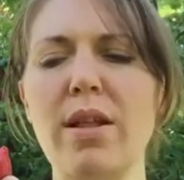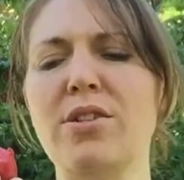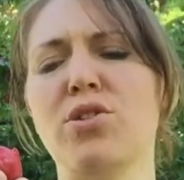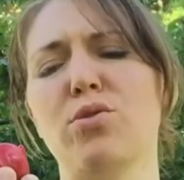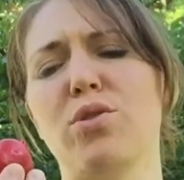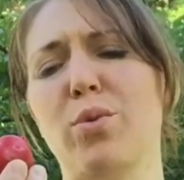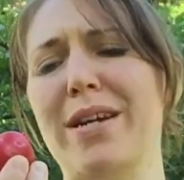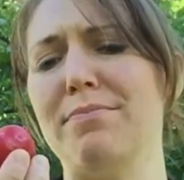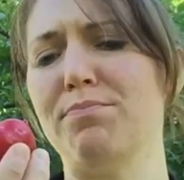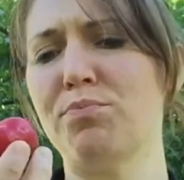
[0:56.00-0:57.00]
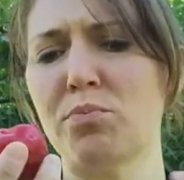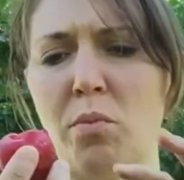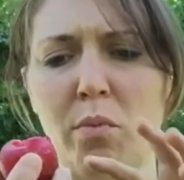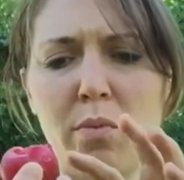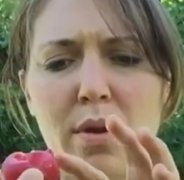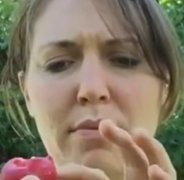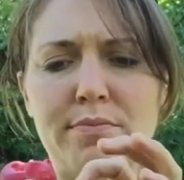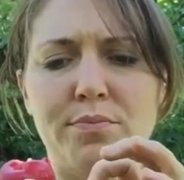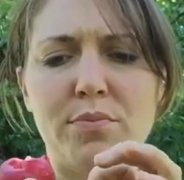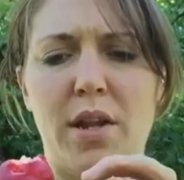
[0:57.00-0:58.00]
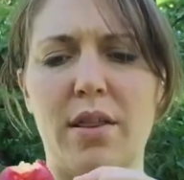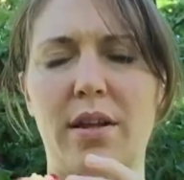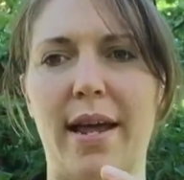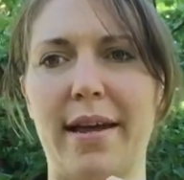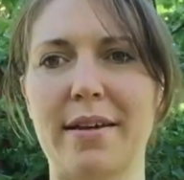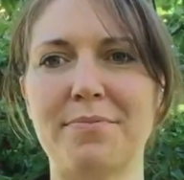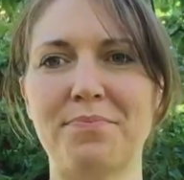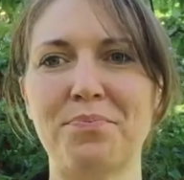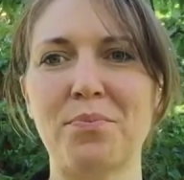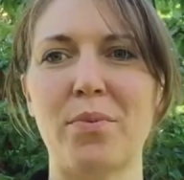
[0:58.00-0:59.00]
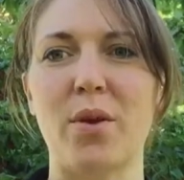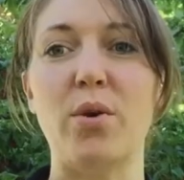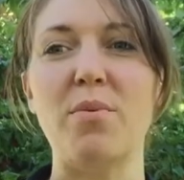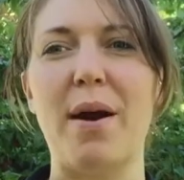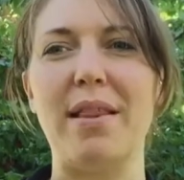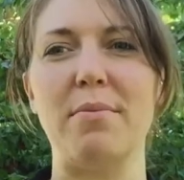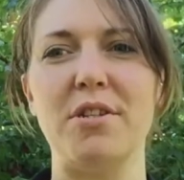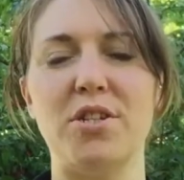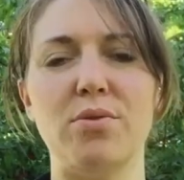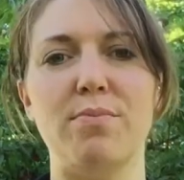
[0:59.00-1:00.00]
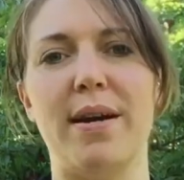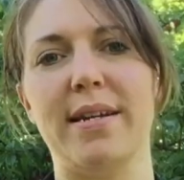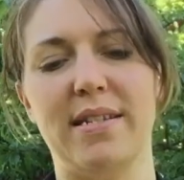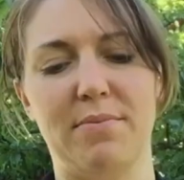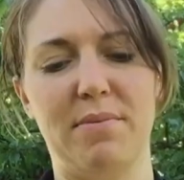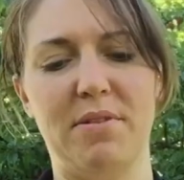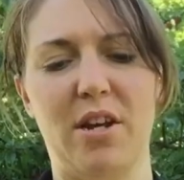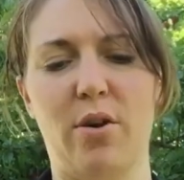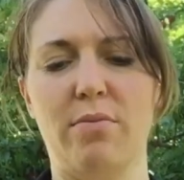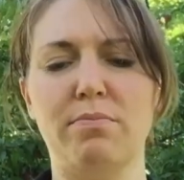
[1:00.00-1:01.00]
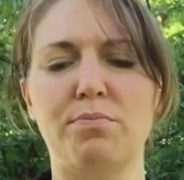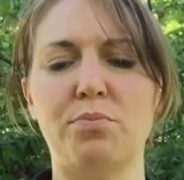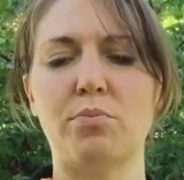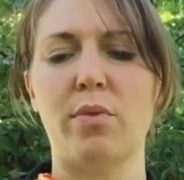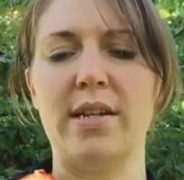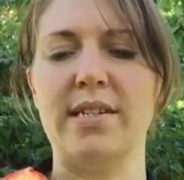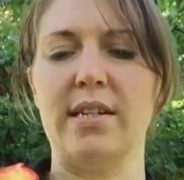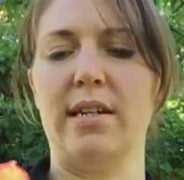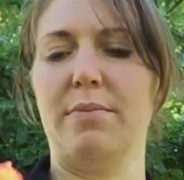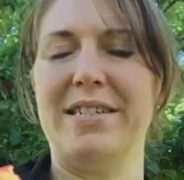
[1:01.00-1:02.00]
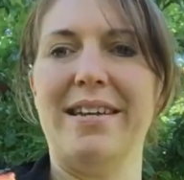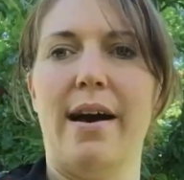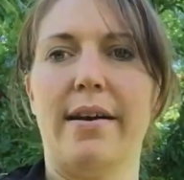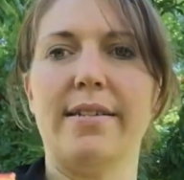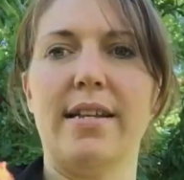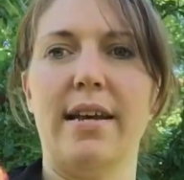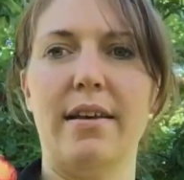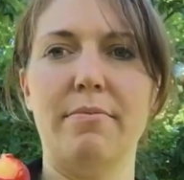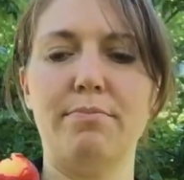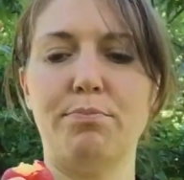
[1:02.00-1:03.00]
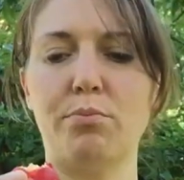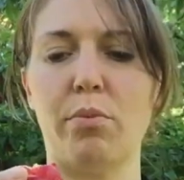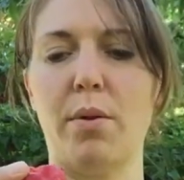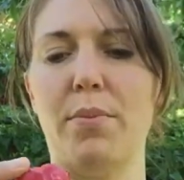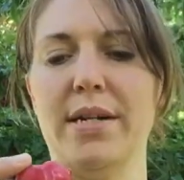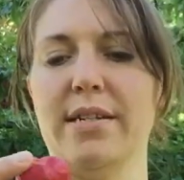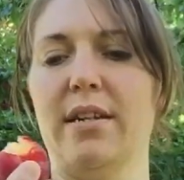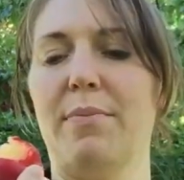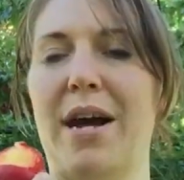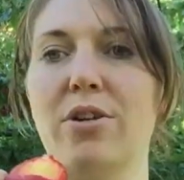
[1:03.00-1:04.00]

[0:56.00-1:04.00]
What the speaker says: So sweet. Nothing like when you buy them in the supermarket. Sometimes they're still a little bit tart because they get picked a little bit